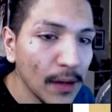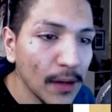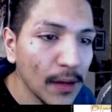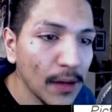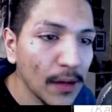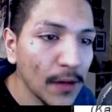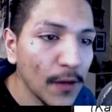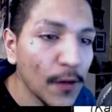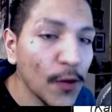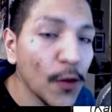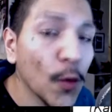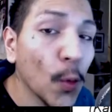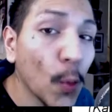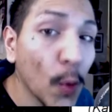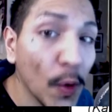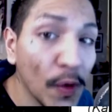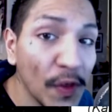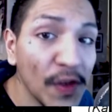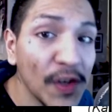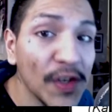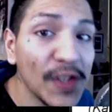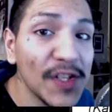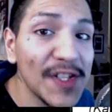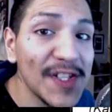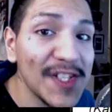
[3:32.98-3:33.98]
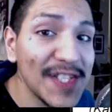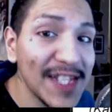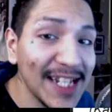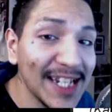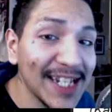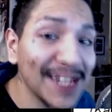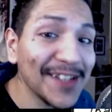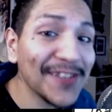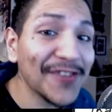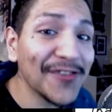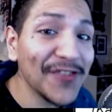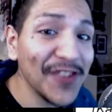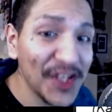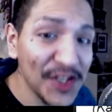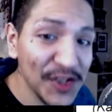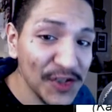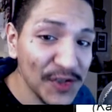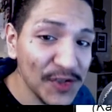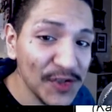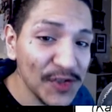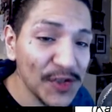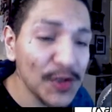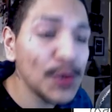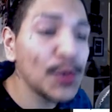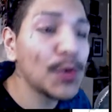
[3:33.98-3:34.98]
the Worthington city
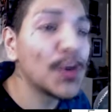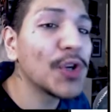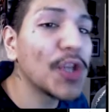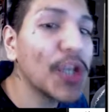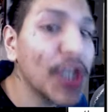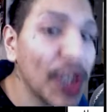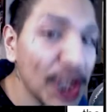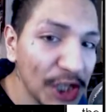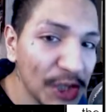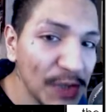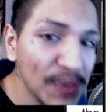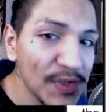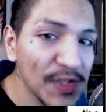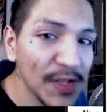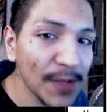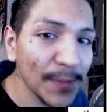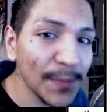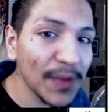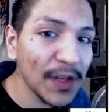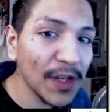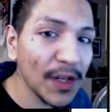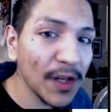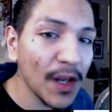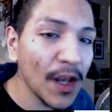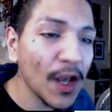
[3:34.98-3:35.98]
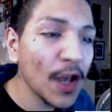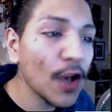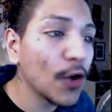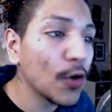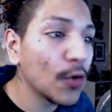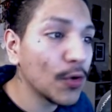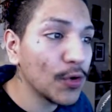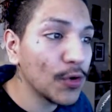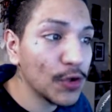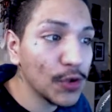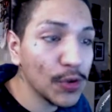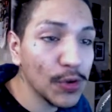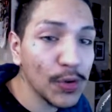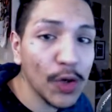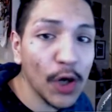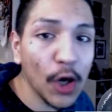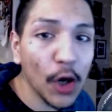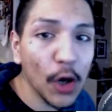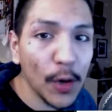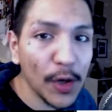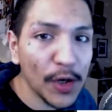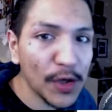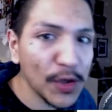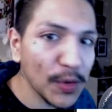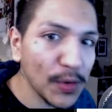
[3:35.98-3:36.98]
officials who could do something, who do
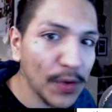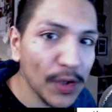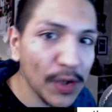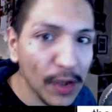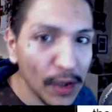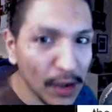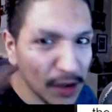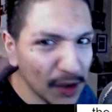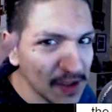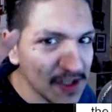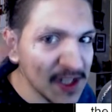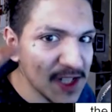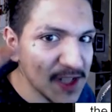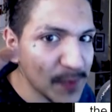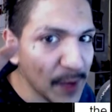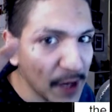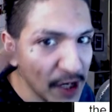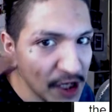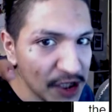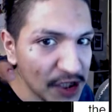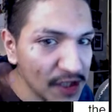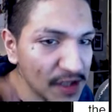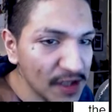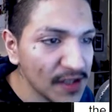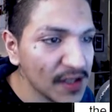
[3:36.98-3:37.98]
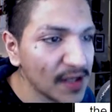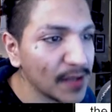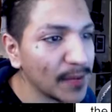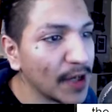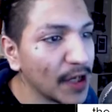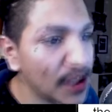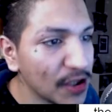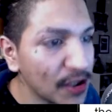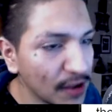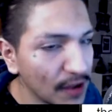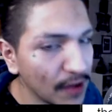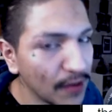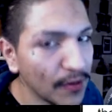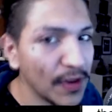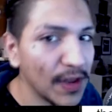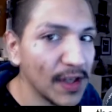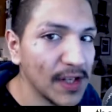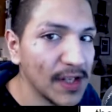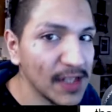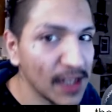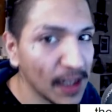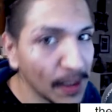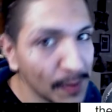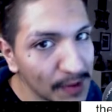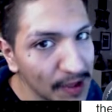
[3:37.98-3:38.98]
go and do their little inspections and make sure that everything
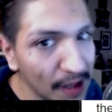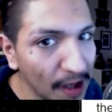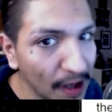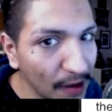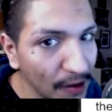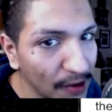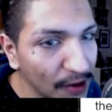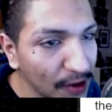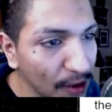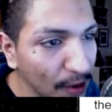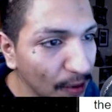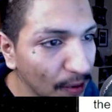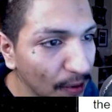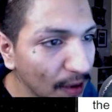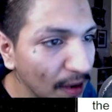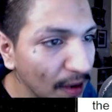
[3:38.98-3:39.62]
is up to health code,